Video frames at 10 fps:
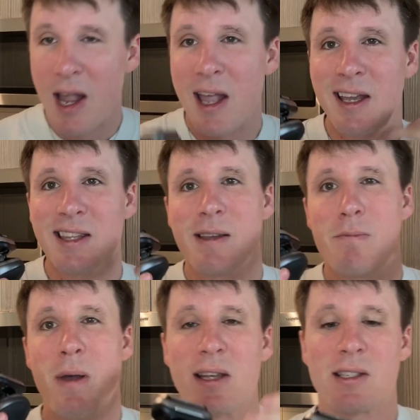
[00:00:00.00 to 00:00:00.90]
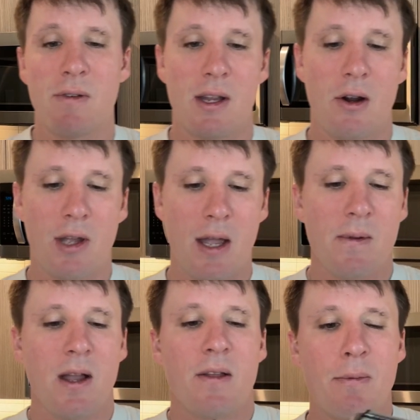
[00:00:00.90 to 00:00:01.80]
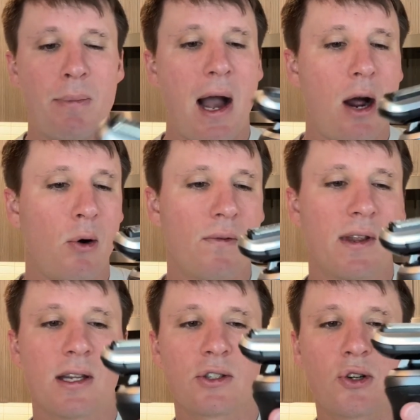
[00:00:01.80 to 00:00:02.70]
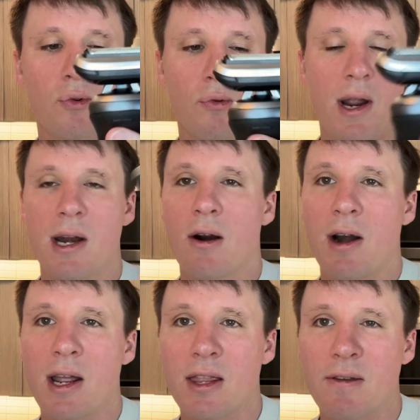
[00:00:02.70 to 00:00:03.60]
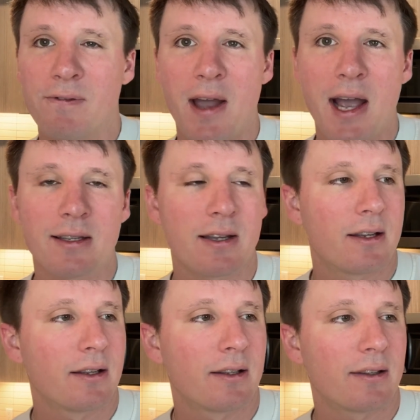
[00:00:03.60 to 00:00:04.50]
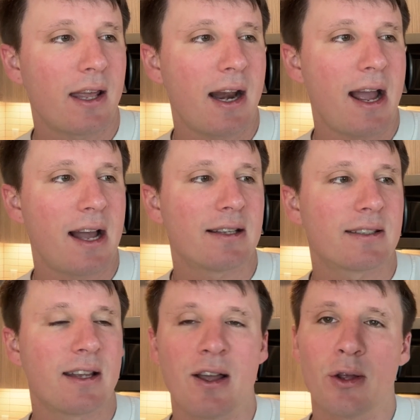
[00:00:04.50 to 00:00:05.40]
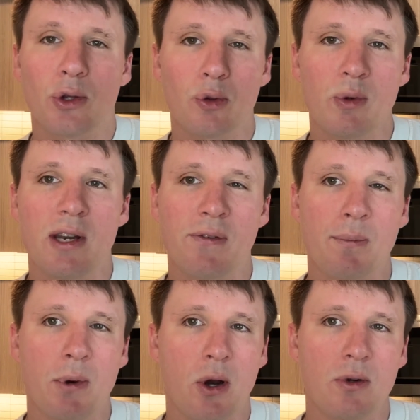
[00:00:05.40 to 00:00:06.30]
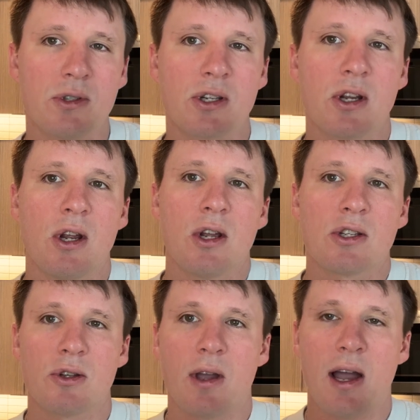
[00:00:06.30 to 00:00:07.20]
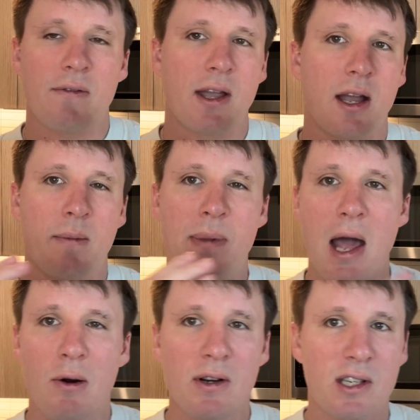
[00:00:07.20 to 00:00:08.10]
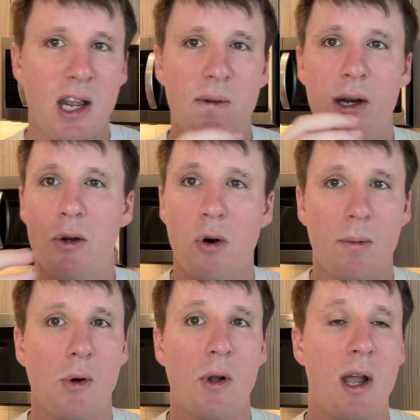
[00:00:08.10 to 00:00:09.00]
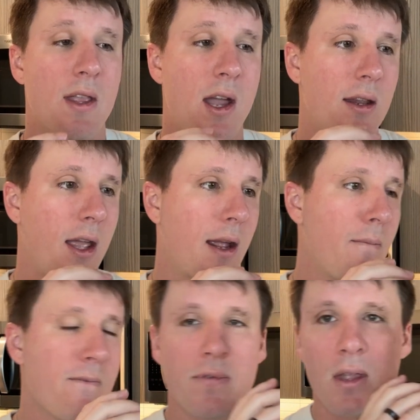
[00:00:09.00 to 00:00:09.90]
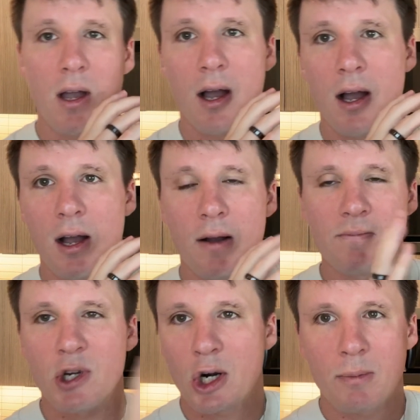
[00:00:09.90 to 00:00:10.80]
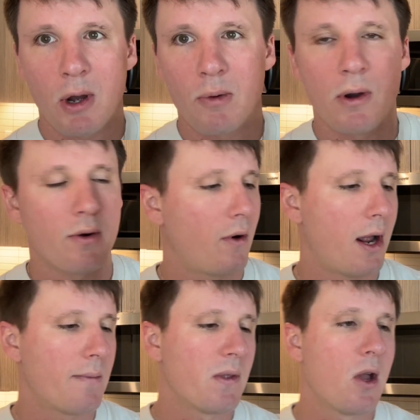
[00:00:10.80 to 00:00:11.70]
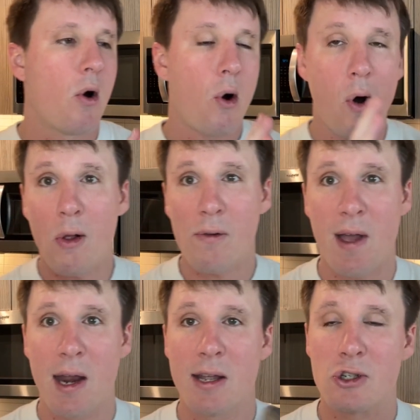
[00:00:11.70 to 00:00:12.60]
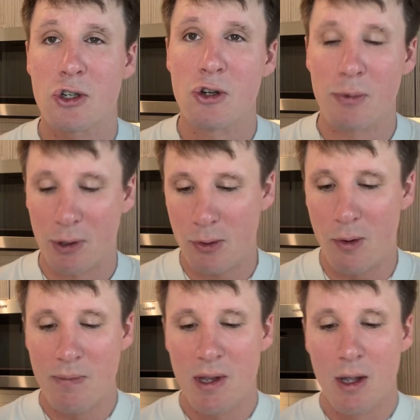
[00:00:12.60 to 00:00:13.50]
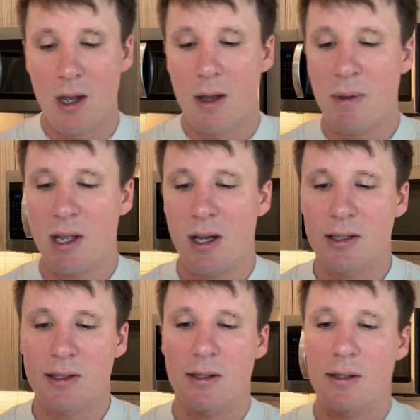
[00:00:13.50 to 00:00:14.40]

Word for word: and get the best of it, okay? The power of it is great, all right? And the fact that it has three different modes. So you have like a battery saving, normal, and then like uh, turbo mode, right? All of that is super cool, because